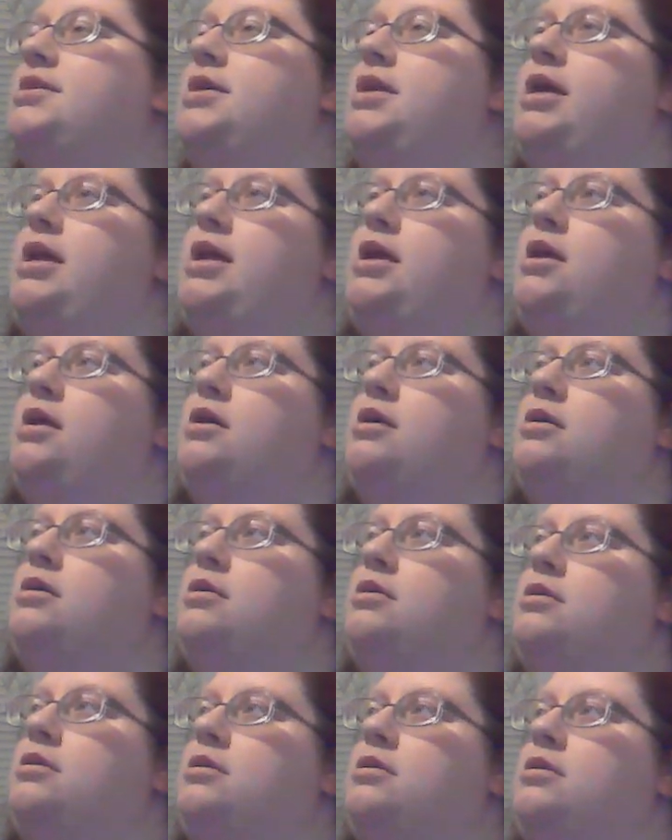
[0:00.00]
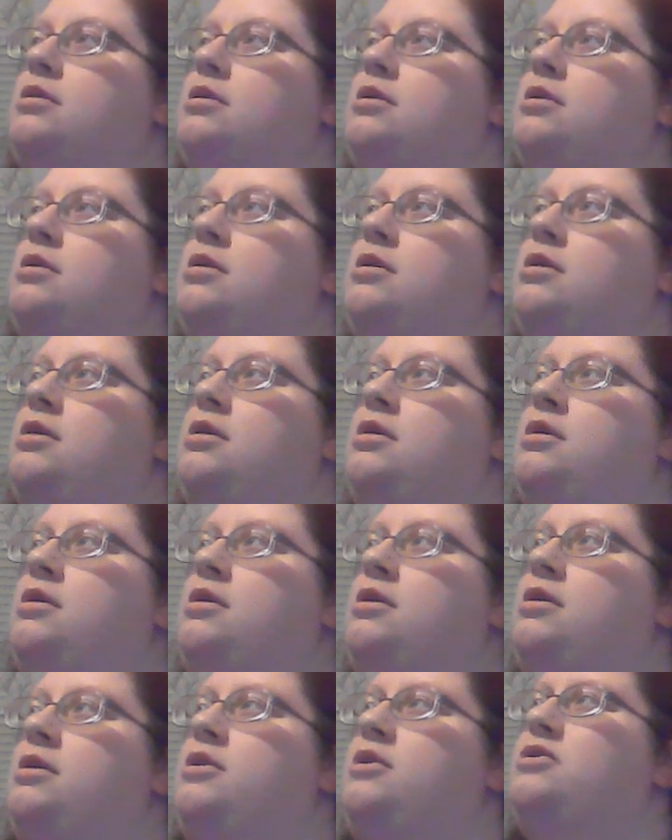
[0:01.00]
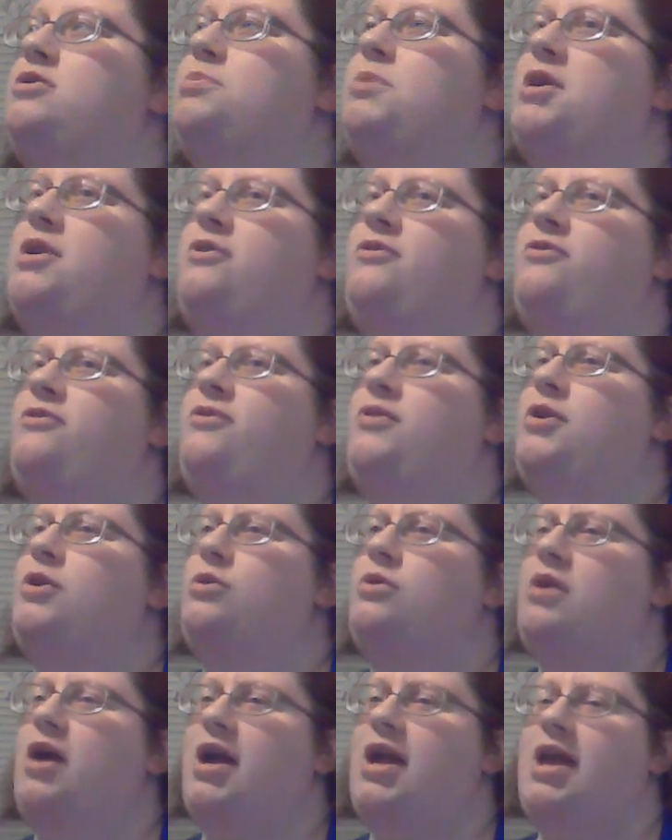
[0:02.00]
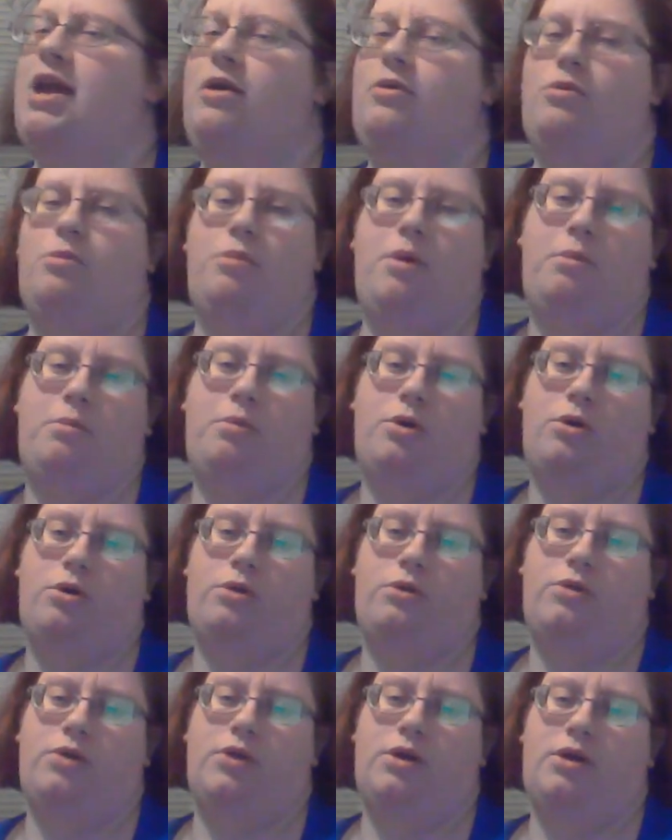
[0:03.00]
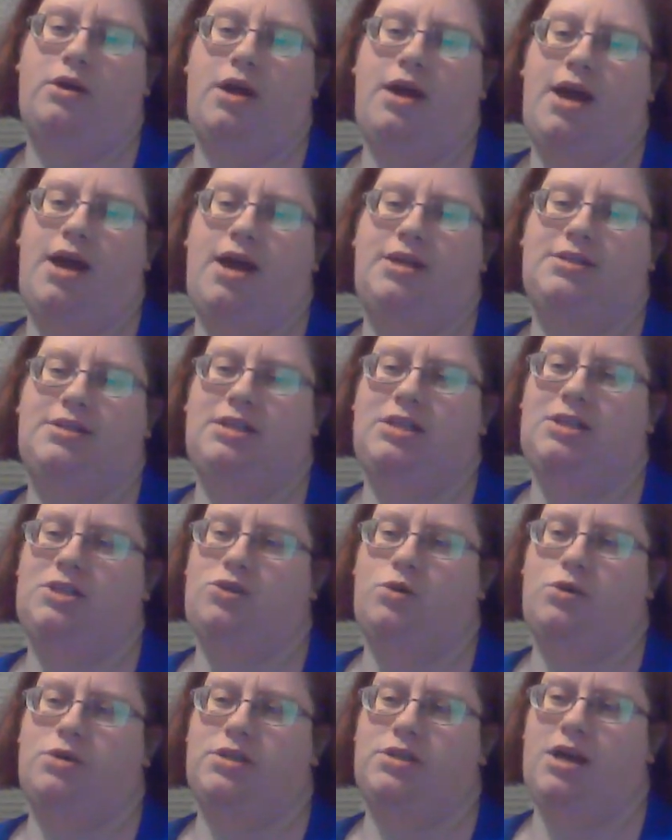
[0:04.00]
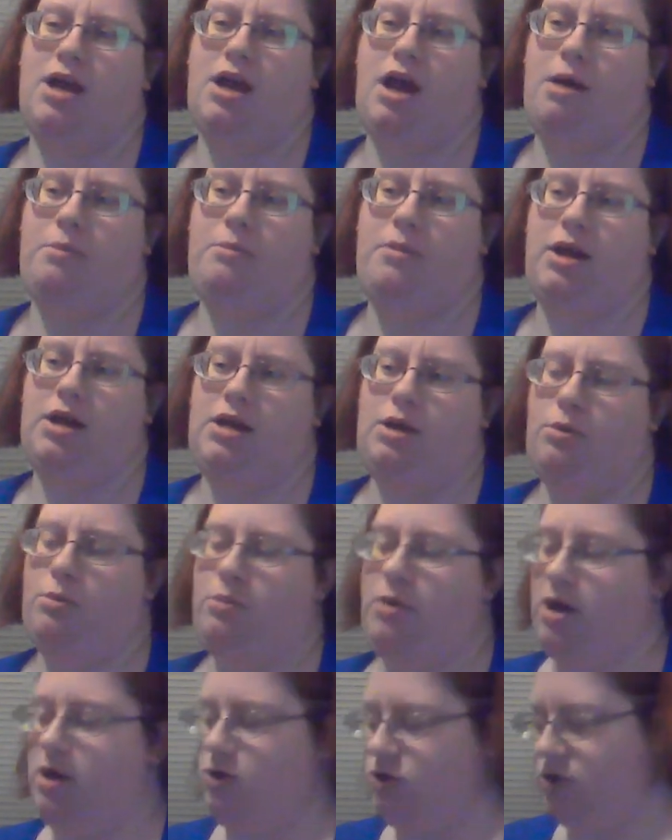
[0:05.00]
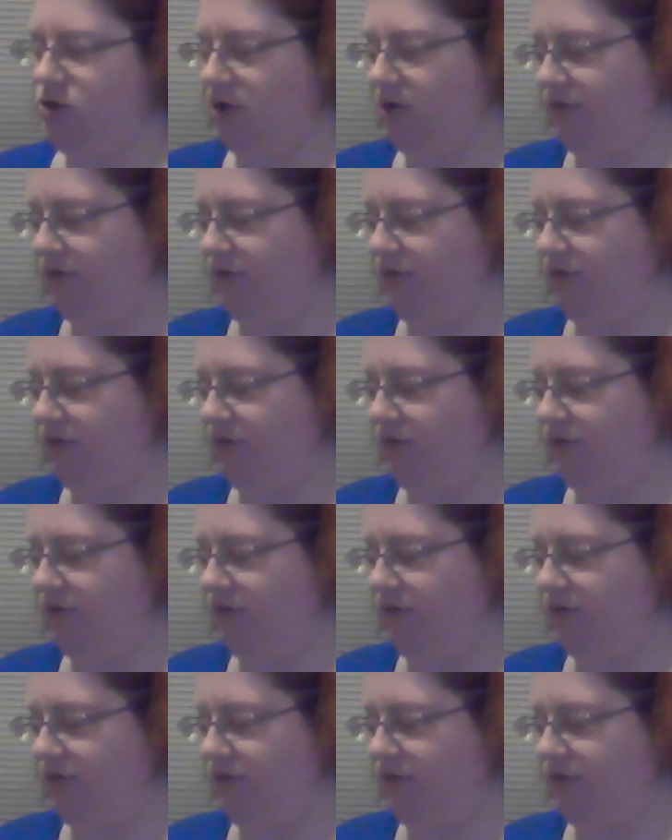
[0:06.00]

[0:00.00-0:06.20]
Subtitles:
see. There's been a few, I can't remember the Etsy stores I got my needle minders